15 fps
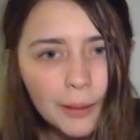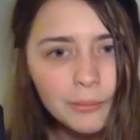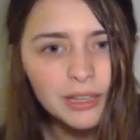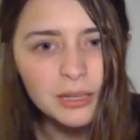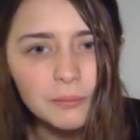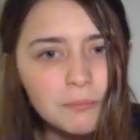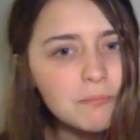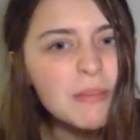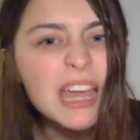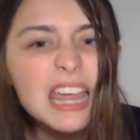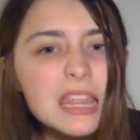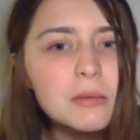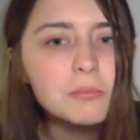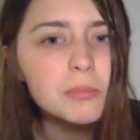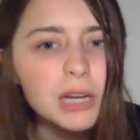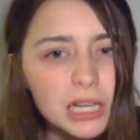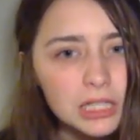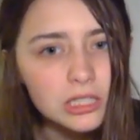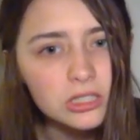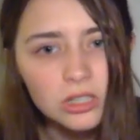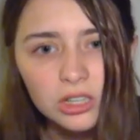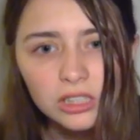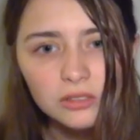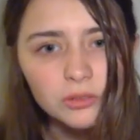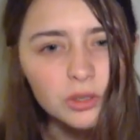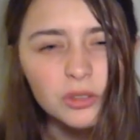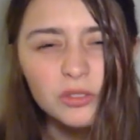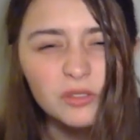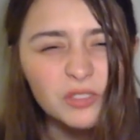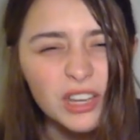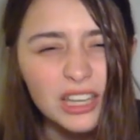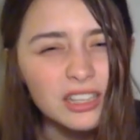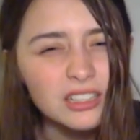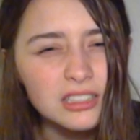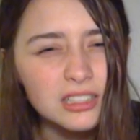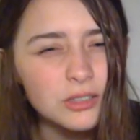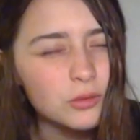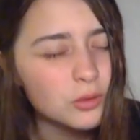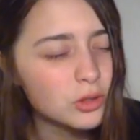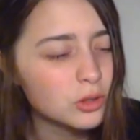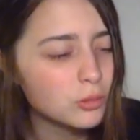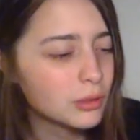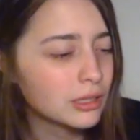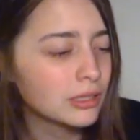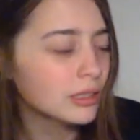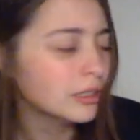gonna myth bust all of your fantasies for Japan.